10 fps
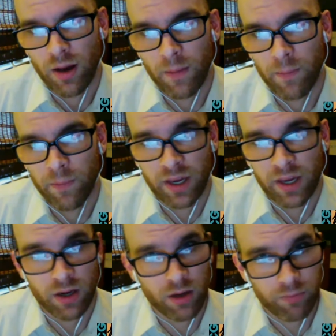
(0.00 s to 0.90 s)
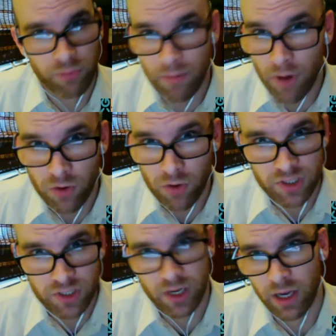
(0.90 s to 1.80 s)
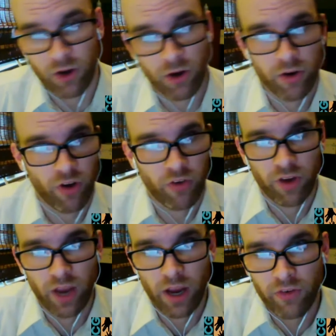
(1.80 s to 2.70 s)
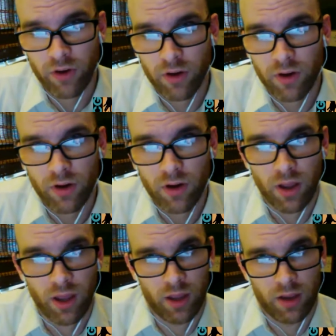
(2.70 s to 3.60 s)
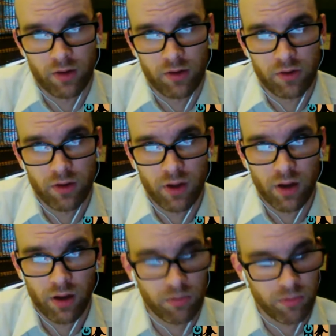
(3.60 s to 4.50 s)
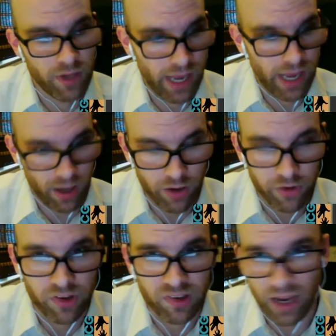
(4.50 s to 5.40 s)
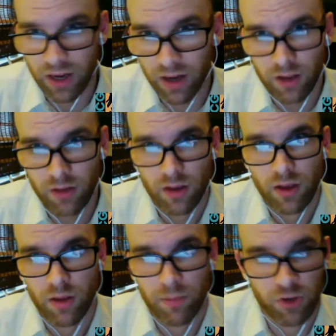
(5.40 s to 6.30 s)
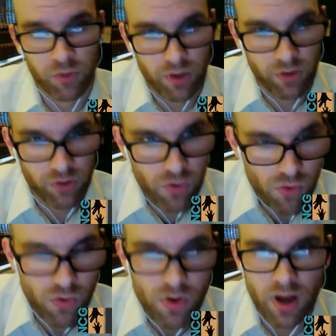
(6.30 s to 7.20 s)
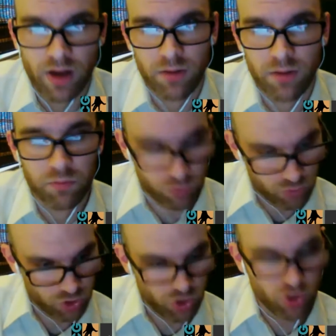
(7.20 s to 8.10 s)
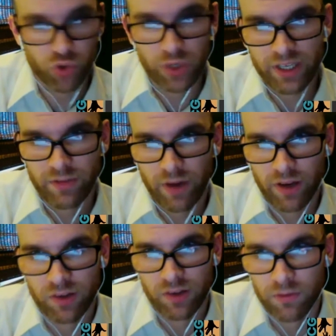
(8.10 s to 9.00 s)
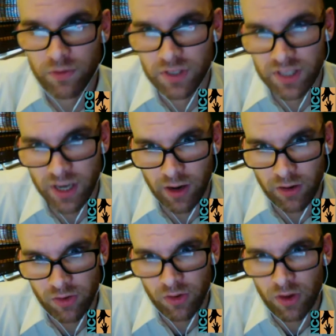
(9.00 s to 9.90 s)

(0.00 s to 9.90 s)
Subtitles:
It can promote and encourage education and a understanding between two usually divisive sides.